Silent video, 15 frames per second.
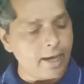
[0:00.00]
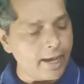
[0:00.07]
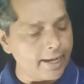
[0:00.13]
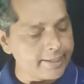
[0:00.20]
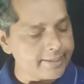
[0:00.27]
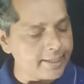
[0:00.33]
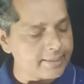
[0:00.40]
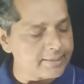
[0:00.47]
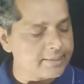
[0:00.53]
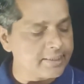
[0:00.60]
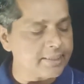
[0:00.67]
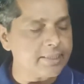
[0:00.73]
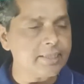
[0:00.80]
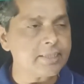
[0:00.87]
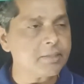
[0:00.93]
I can
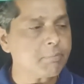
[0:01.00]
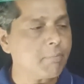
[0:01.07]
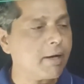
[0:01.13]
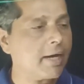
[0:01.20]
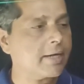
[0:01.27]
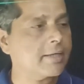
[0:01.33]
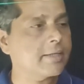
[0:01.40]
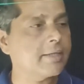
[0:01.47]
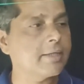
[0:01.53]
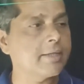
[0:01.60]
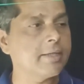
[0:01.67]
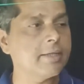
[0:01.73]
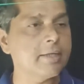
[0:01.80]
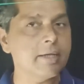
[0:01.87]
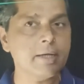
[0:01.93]
see this marker
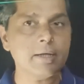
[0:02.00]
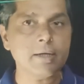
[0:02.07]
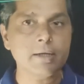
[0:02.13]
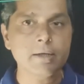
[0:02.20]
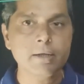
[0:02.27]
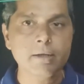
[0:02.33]
here.